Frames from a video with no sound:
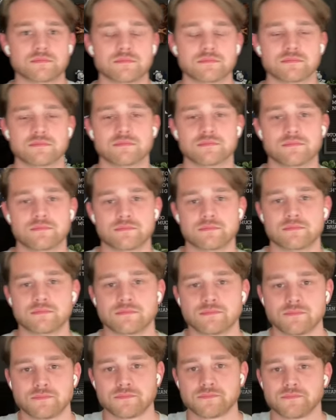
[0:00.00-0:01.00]

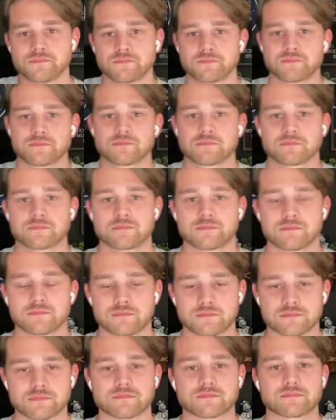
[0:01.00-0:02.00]

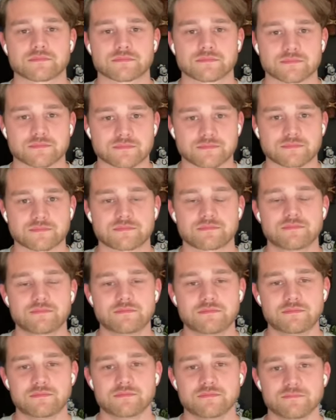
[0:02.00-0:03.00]

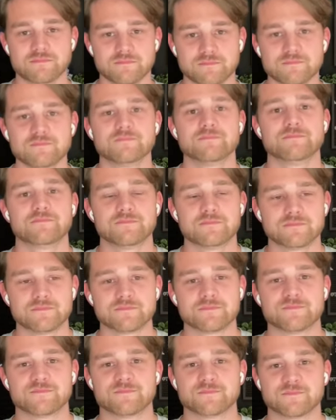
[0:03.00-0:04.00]

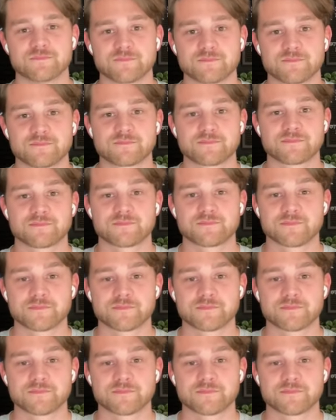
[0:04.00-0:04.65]
(not speaking)